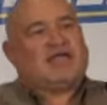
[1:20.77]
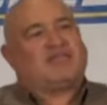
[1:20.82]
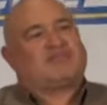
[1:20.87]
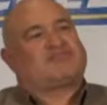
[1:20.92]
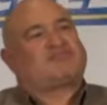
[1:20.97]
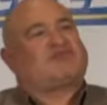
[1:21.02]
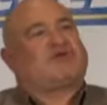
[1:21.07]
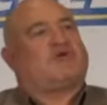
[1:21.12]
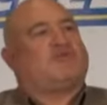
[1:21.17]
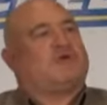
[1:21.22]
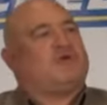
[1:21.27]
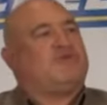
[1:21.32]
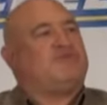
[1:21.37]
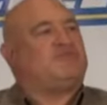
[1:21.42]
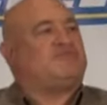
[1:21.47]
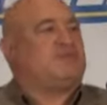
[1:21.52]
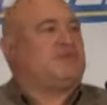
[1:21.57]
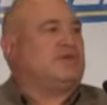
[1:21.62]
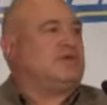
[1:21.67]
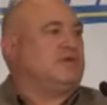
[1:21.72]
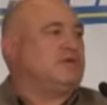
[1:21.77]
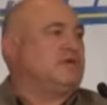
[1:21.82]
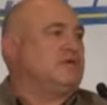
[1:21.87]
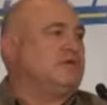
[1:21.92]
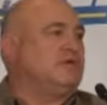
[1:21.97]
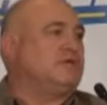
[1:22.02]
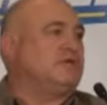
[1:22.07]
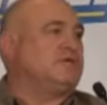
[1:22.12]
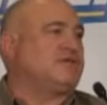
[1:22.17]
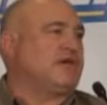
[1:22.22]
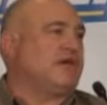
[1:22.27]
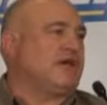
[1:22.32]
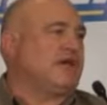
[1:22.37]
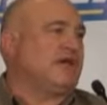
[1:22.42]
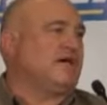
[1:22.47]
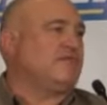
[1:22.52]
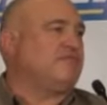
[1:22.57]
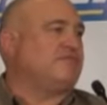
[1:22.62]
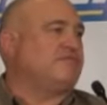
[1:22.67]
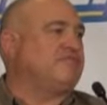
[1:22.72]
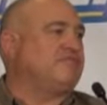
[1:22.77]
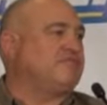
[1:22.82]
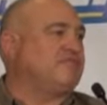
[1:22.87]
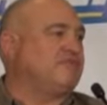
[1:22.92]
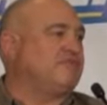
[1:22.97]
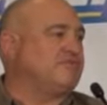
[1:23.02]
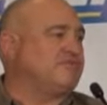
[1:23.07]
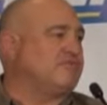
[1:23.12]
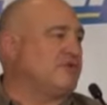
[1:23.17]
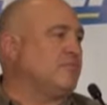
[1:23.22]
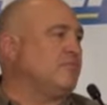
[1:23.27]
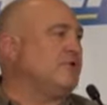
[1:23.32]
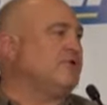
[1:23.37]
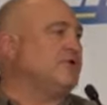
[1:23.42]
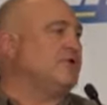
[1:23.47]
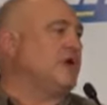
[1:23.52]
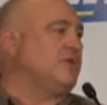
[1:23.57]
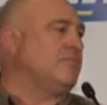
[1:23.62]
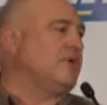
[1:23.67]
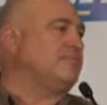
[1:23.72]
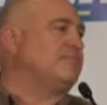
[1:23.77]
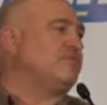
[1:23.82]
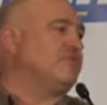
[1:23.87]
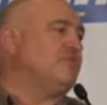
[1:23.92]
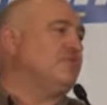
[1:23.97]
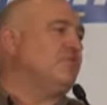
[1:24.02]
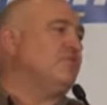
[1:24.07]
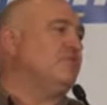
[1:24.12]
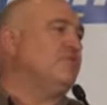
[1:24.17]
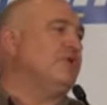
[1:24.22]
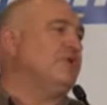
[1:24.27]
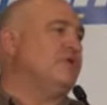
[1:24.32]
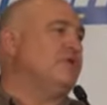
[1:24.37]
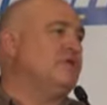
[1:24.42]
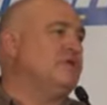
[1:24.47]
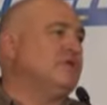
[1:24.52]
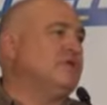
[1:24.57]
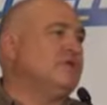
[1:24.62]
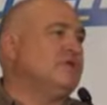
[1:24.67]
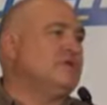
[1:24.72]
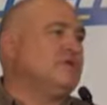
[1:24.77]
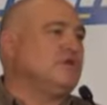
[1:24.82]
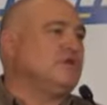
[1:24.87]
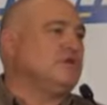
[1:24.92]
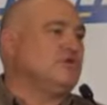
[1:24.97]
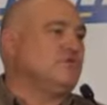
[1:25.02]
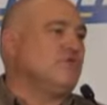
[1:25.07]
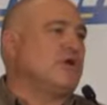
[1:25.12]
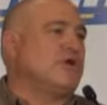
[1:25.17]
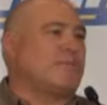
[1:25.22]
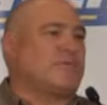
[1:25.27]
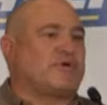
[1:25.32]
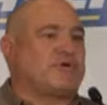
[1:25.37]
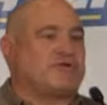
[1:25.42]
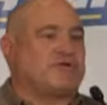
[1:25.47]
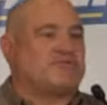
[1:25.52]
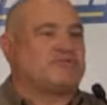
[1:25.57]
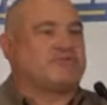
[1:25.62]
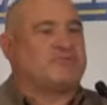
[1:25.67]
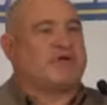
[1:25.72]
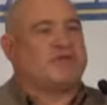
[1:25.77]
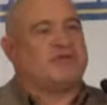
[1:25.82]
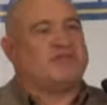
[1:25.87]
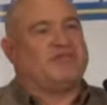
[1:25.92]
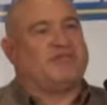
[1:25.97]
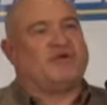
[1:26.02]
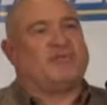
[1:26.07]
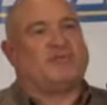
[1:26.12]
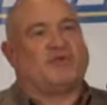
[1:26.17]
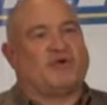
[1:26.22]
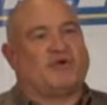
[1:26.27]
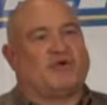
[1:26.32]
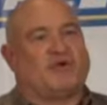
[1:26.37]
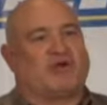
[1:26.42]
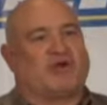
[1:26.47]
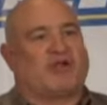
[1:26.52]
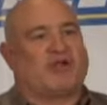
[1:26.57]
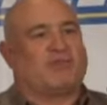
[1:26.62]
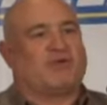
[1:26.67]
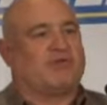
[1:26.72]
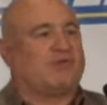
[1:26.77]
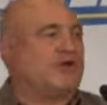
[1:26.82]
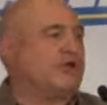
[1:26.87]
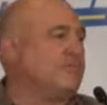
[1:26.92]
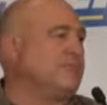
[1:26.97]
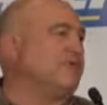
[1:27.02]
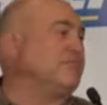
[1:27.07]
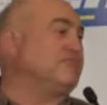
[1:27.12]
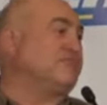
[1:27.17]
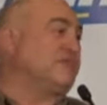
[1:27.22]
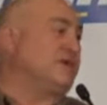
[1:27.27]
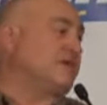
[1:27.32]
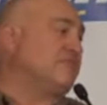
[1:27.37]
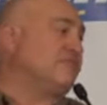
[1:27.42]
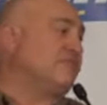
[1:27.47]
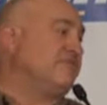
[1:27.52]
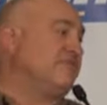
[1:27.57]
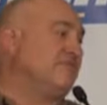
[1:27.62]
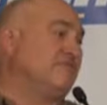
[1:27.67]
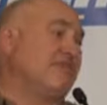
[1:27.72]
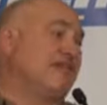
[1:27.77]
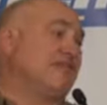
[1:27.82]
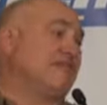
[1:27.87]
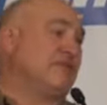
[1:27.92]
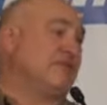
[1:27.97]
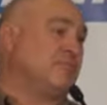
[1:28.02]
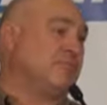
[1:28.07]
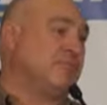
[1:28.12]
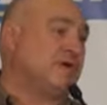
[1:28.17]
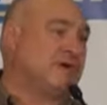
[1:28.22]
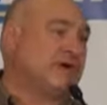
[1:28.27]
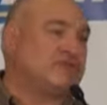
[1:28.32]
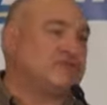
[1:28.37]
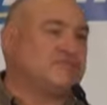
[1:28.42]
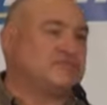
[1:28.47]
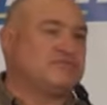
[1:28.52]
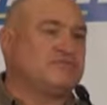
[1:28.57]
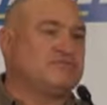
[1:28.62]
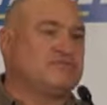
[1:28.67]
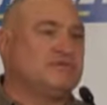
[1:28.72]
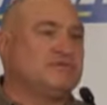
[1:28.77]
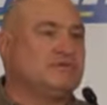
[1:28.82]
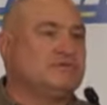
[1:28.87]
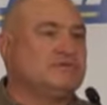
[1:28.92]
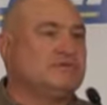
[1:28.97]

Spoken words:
It's so easy to have someone come up to you and you want to participate in their program and write them a check for $500.